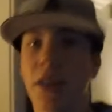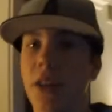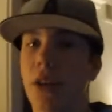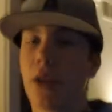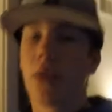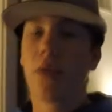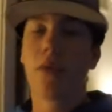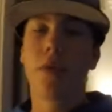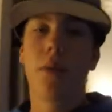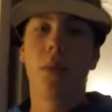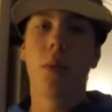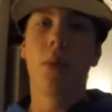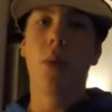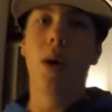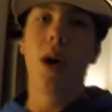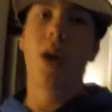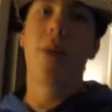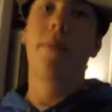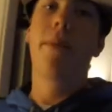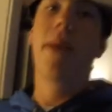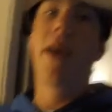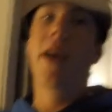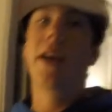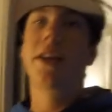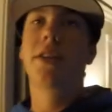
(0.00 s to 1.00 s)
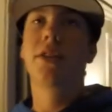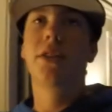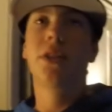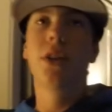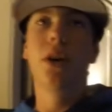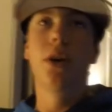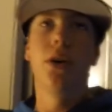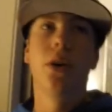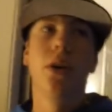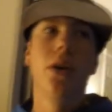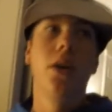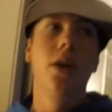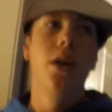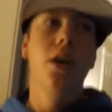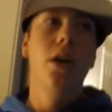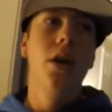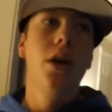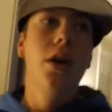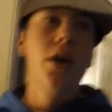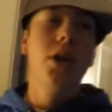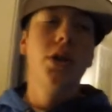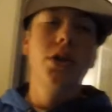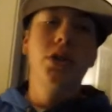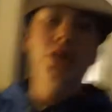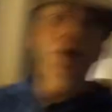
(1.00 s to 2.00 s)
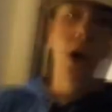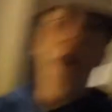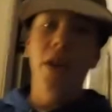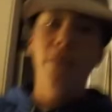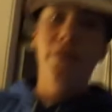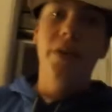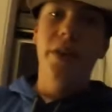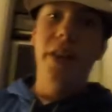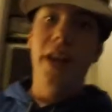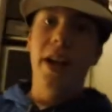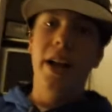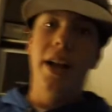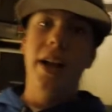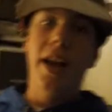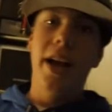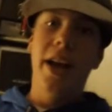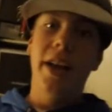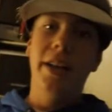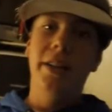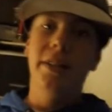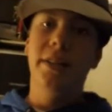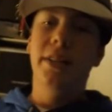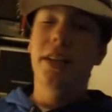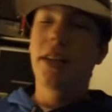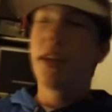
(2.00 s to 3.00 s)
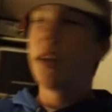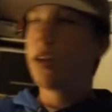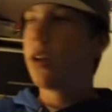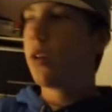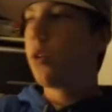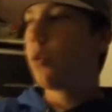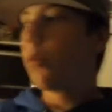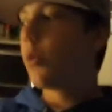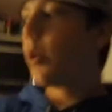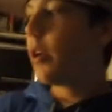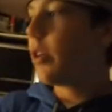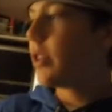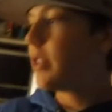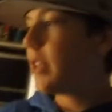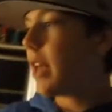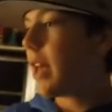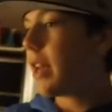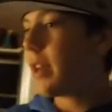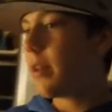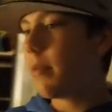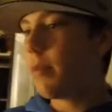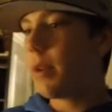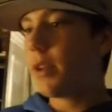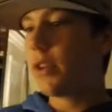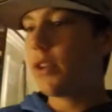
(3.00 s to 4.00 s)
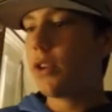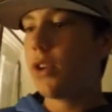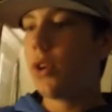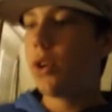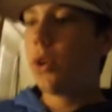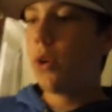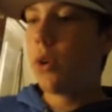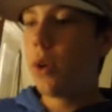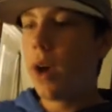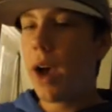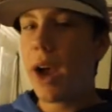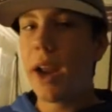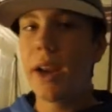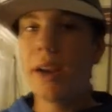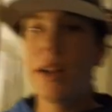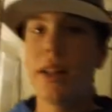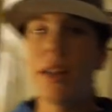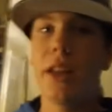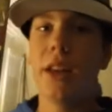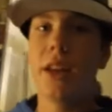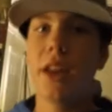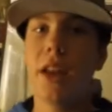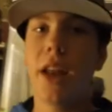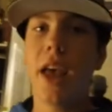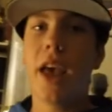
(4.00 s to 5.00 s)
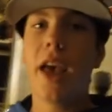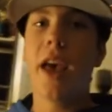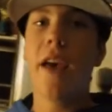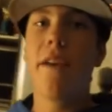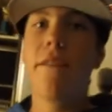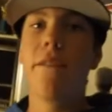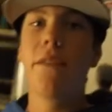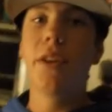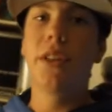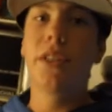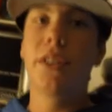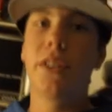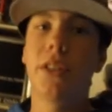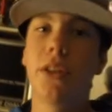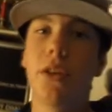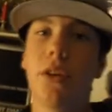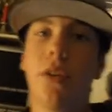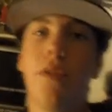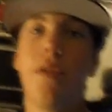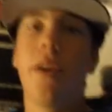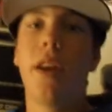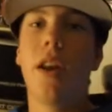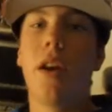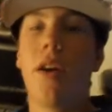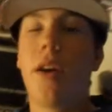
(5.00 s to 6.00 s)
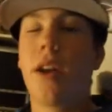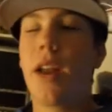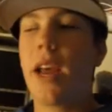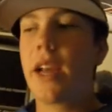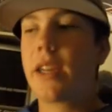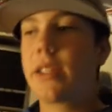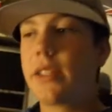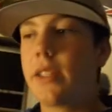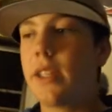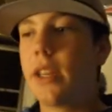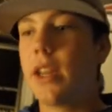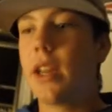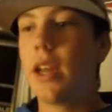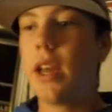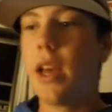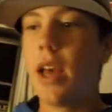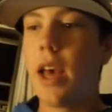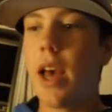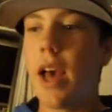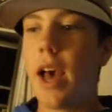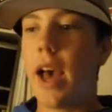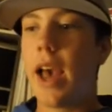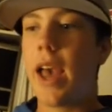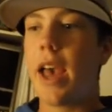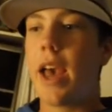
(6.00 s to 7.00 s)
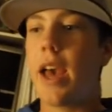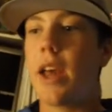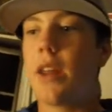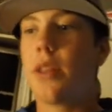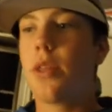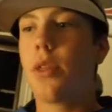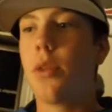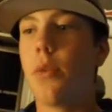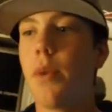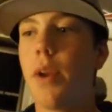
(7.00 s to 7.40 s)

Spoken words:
and they were from a while back. So, sorry for that, guys. Real sad to me, too. I deleted every single video on accident. I had